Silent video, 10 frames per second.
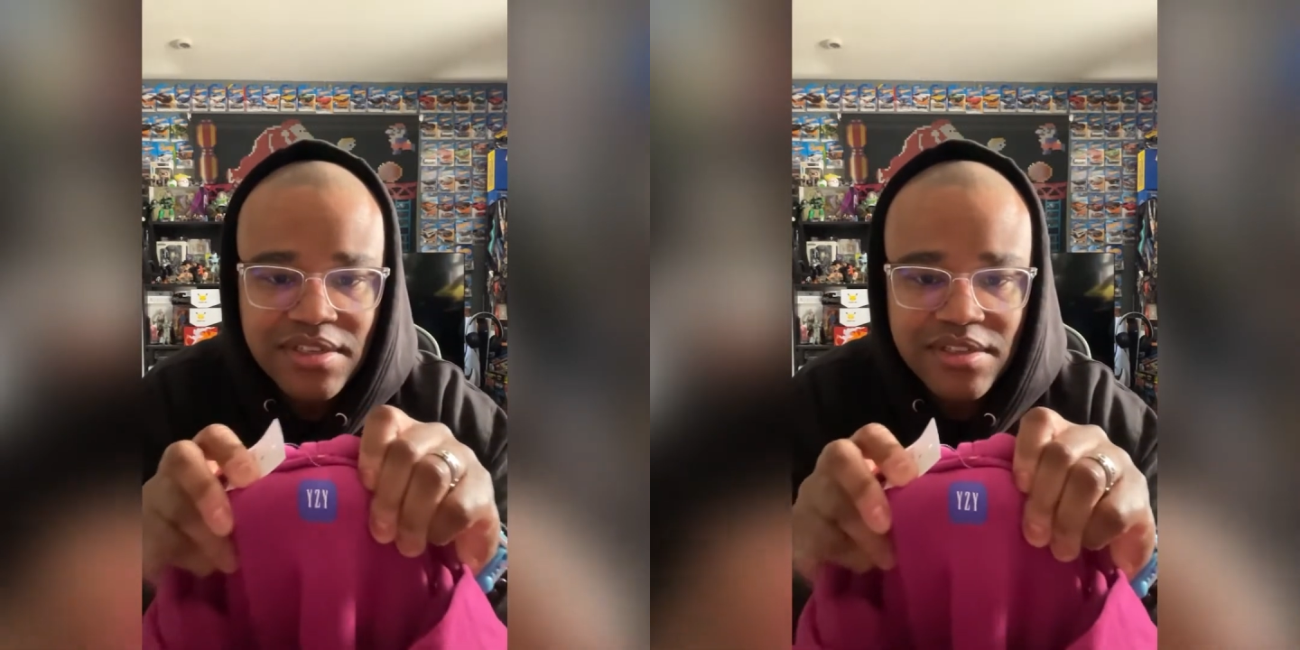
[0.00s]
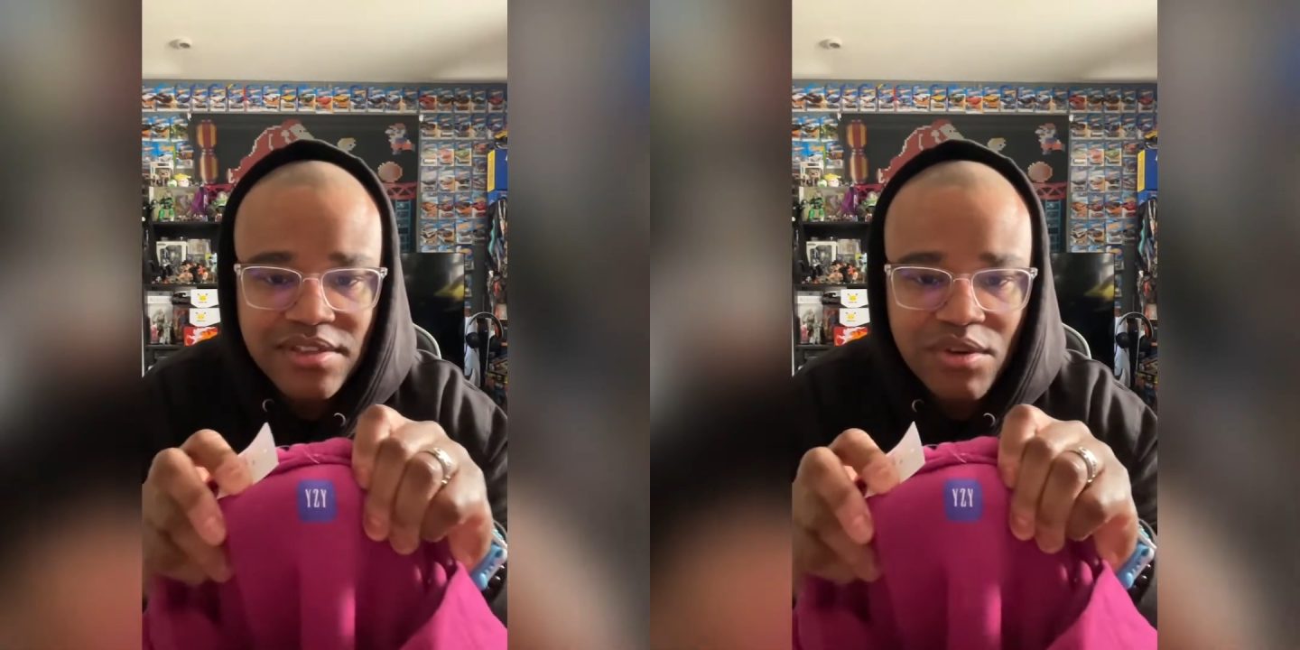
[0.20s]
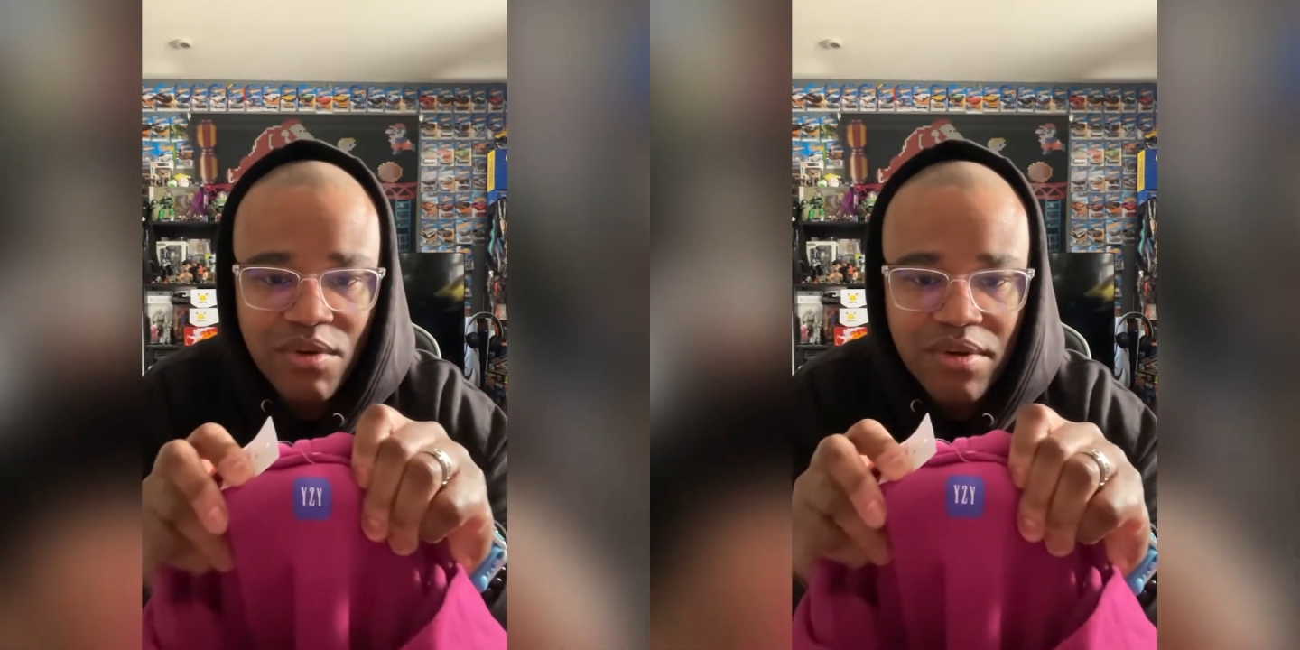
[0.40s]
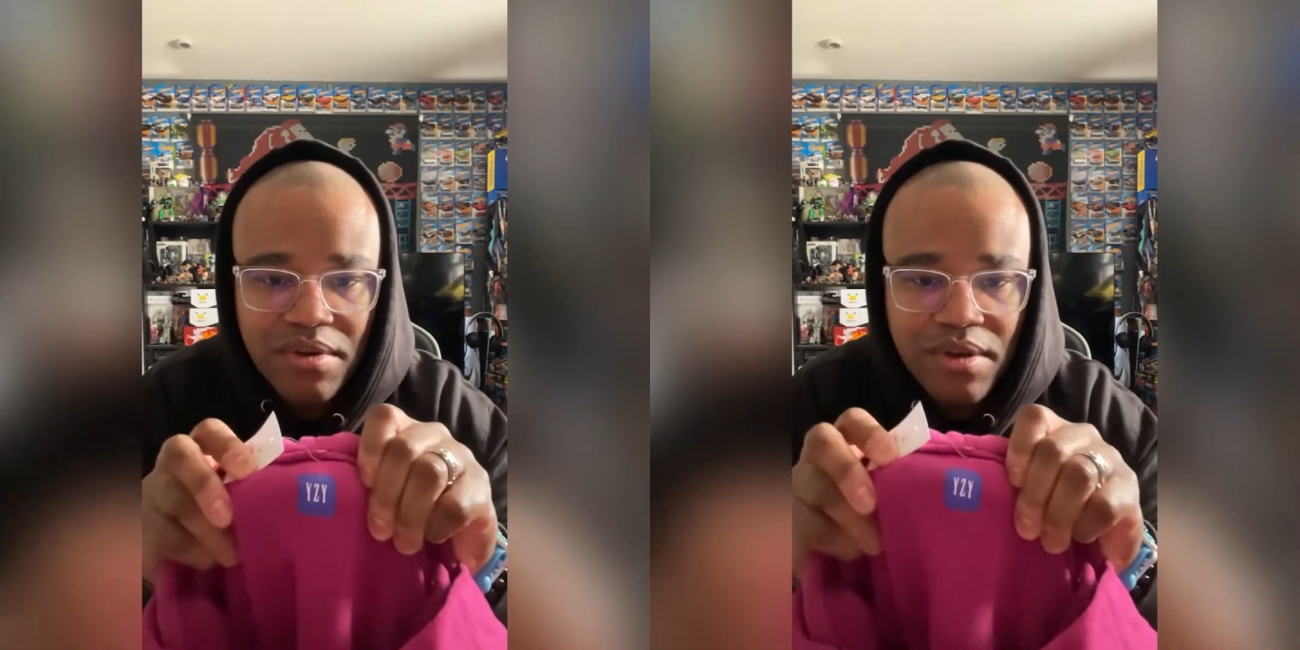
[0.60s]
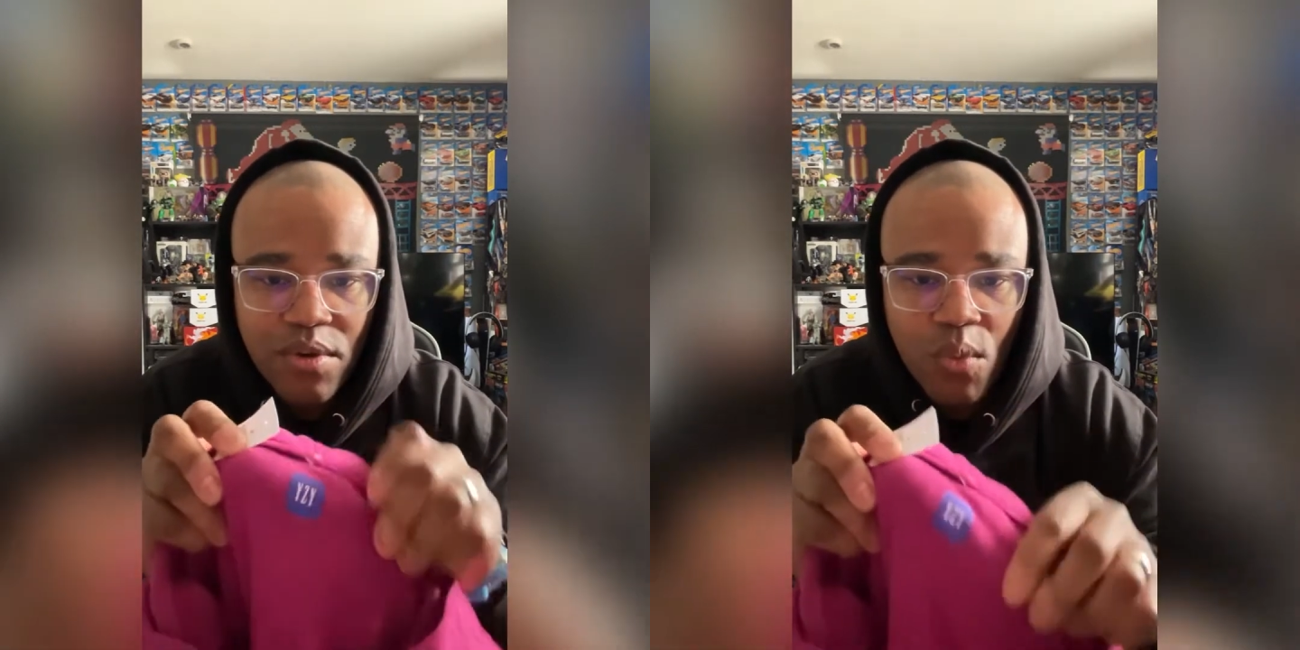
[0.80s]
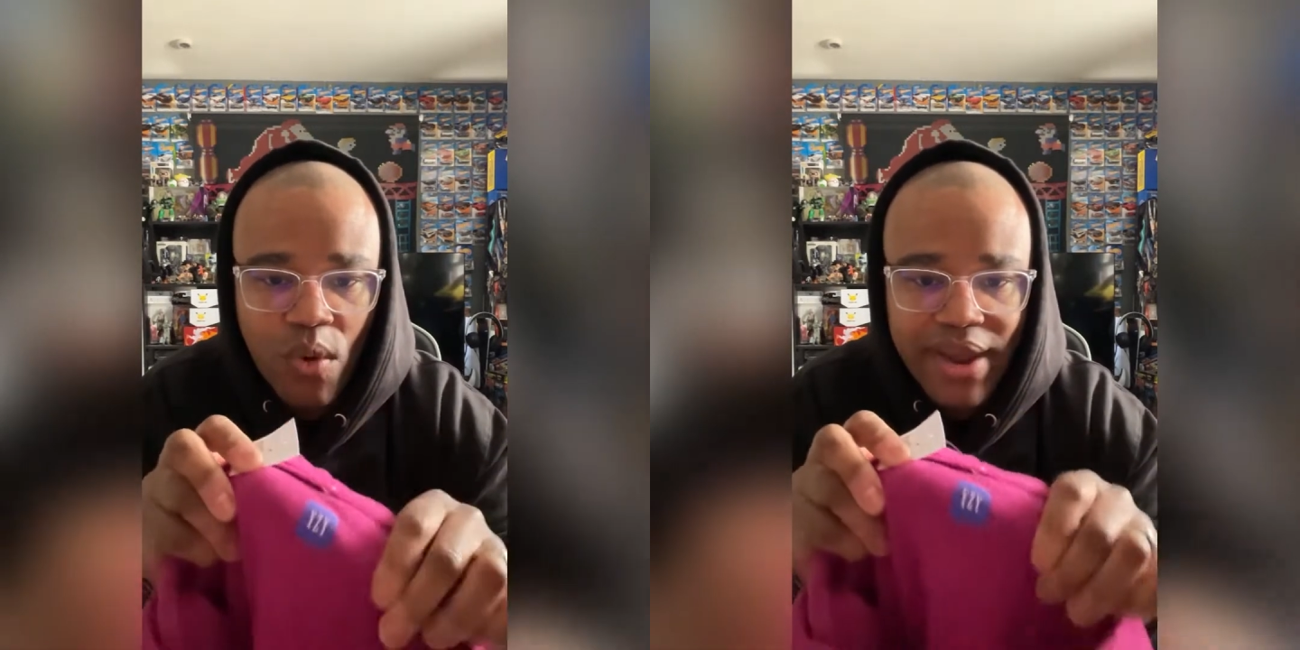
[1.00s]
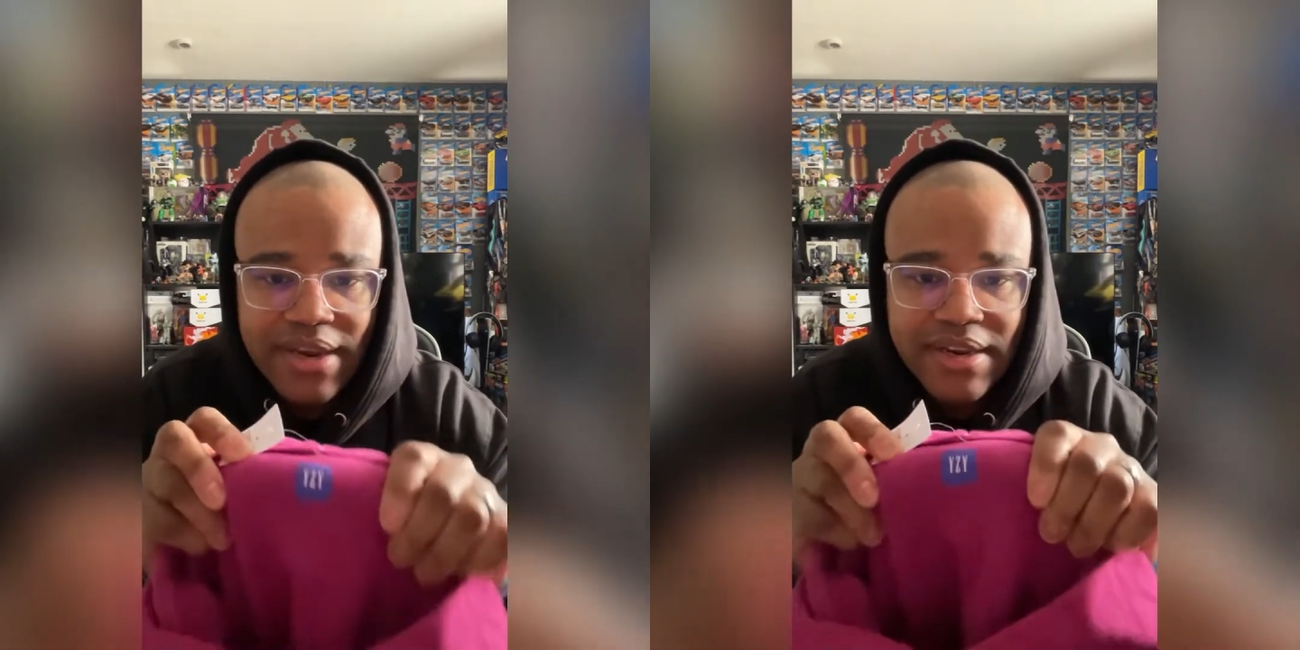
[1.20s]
the white